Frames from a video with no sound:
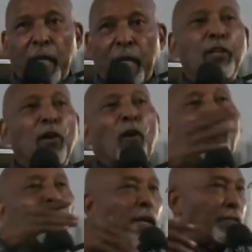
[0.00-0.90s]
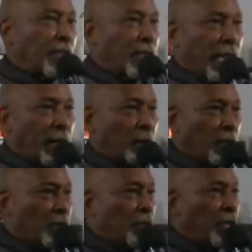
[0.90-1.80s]
And in all African
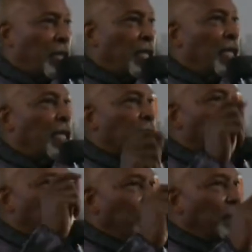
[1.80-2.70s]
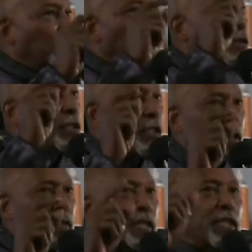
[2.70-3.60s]
language, the prefix or the
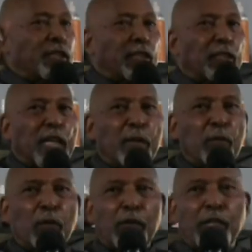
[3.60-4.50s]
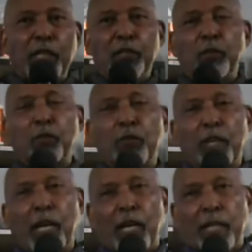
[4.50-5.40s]
suffix is the same word they use for
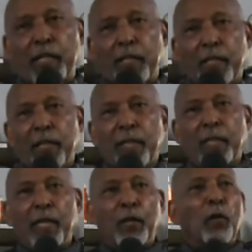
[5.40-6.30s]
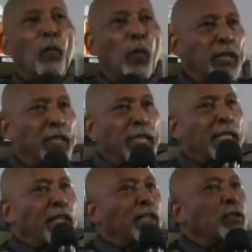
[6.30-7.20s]
God. What does
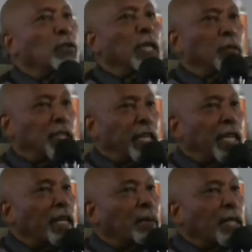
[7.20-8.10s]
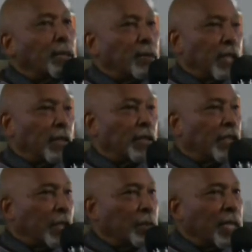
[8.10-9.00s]
that tell you they were saying about themselves in
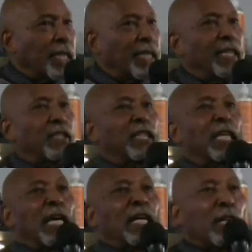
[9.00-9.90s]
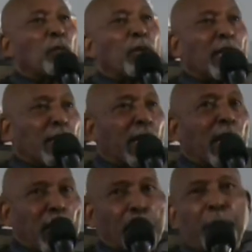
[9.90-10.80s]
terms of identity? That we are the
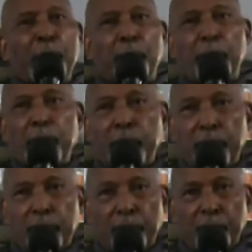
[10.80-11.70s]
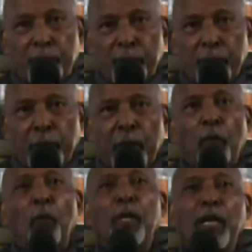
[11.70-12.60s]
God people.
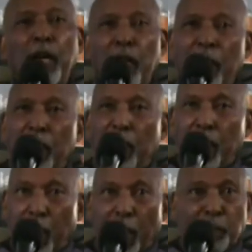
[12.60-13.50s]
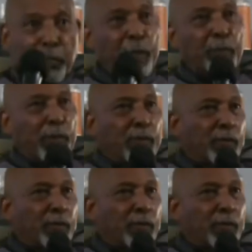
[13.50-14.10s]
We are God people.